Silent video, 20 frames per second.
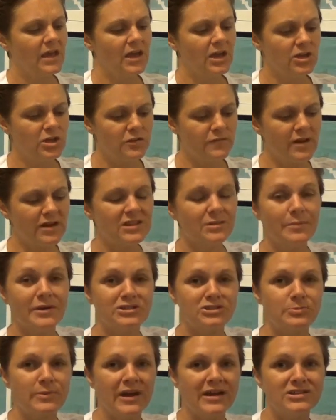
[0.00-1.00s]
And you've got the
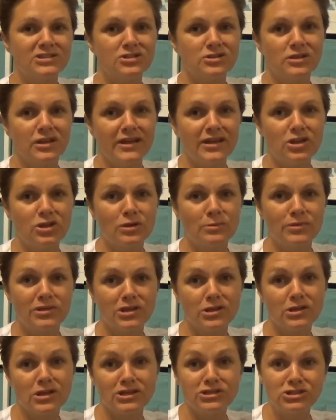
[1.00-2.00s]
mesh bags, so like you can put
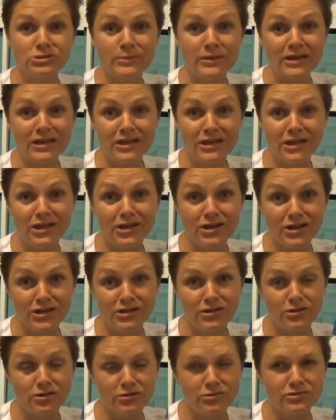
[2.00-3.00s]
their lunch money in here and
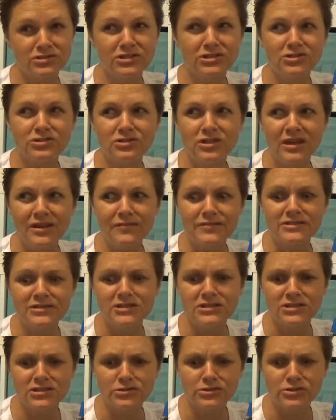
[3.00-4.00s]
you don't lose it. Do they even
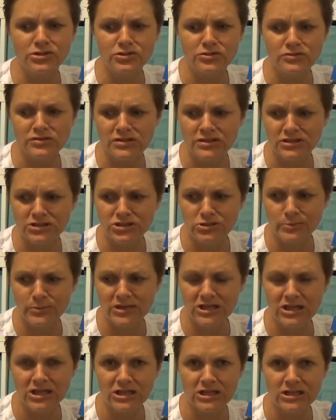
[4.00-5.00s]
still use lunch
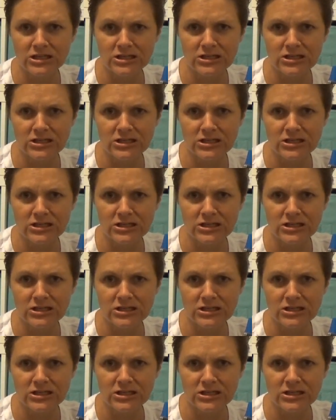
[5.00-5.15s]
money?